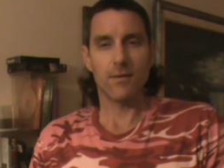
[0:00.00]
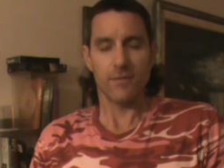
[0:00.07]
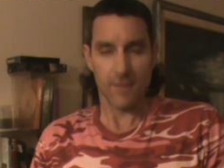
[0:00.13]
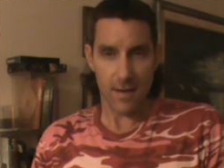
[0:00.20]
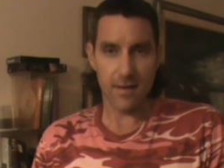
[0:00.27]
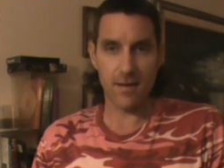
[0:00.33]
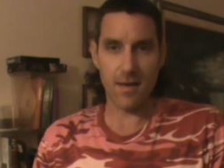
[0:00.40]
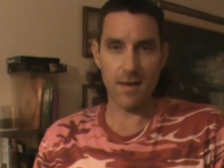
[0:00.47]

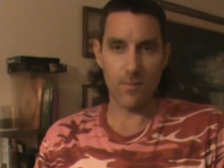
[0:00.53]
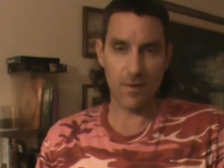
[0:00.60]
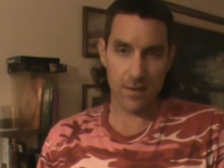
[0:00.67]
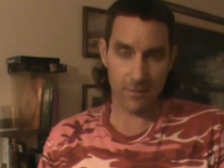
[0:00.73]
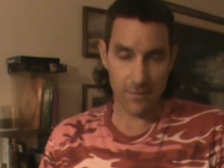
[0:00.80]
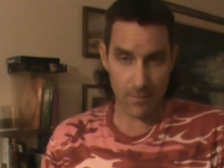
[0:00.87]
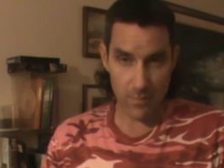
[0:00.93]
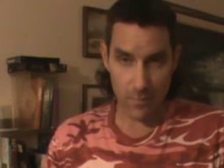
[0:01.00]
Sunday,
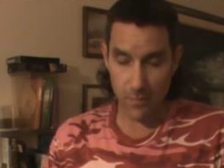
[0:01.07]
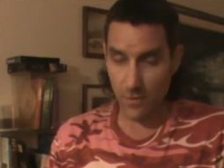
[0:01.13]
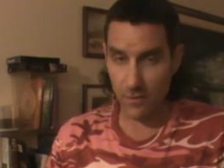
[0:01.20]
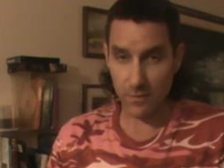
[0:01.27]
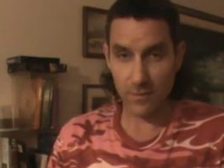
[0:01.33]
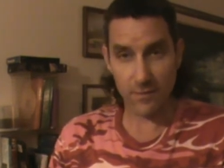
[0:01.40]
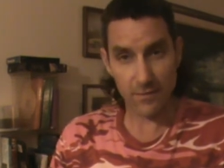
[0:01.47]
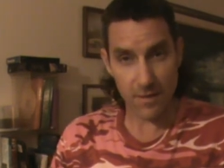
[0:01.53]
because I'm going to
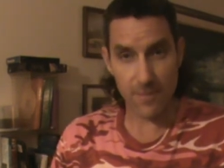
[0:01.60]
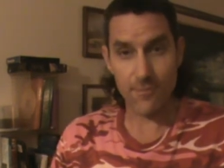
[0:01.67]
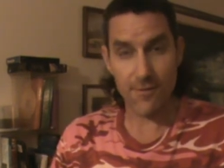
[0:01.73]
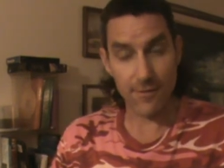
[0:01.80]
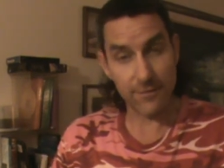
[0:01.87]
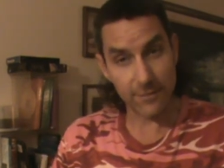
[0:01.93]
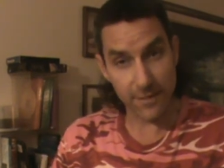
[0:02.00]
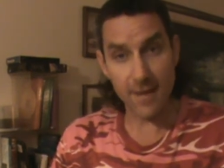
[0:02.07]
post this up
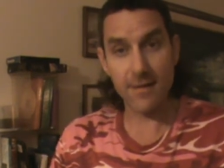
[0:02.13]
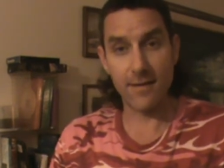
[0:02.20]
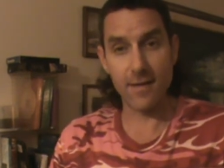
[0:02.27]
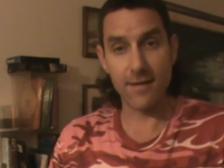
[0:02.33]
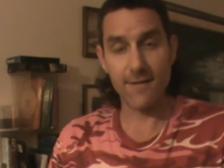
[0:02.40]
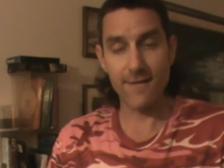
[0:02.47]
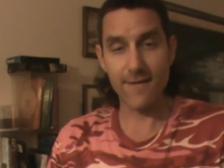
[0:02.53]
on Sunday.